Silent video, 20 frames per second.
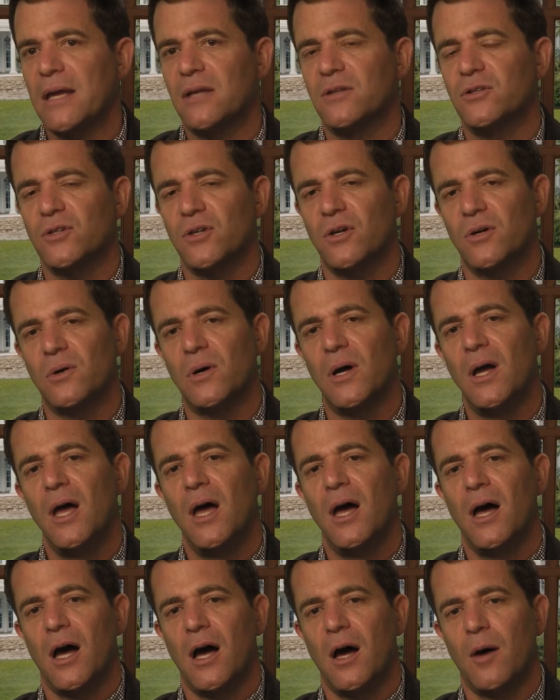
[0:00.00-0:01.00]
And so
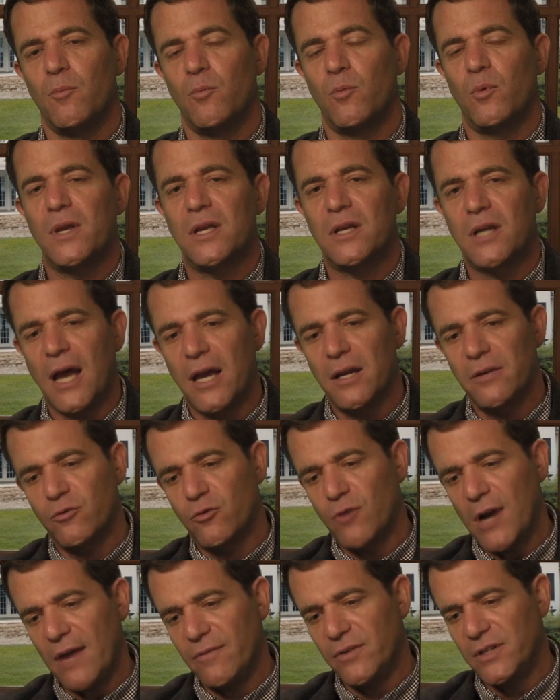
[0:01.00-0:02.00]
we kind of
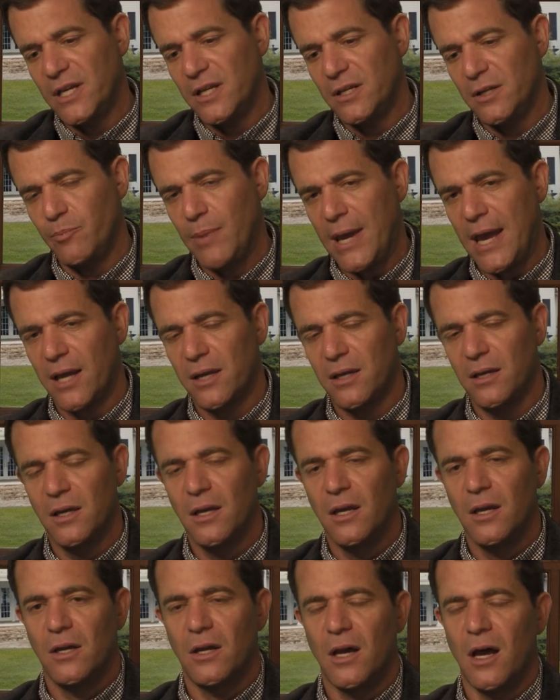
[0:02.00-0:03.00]
gravitated back
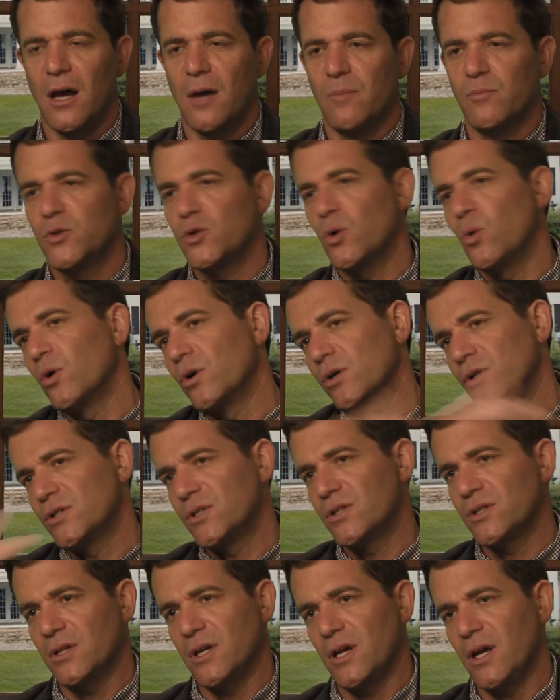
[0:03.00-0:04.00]

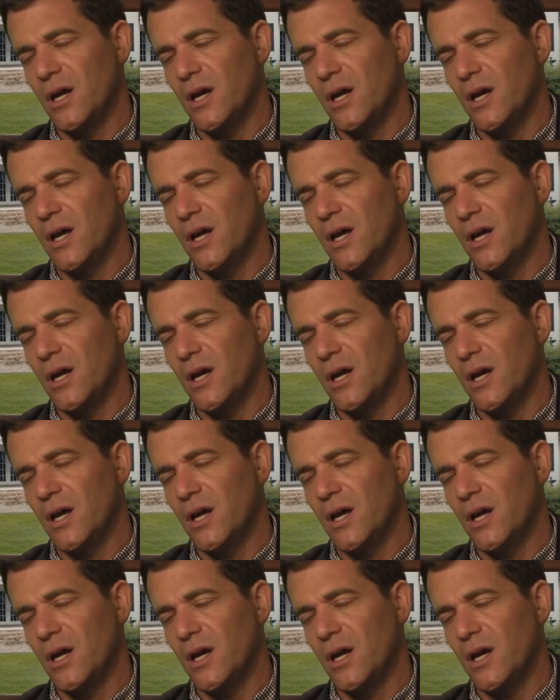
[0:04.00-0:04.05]
towards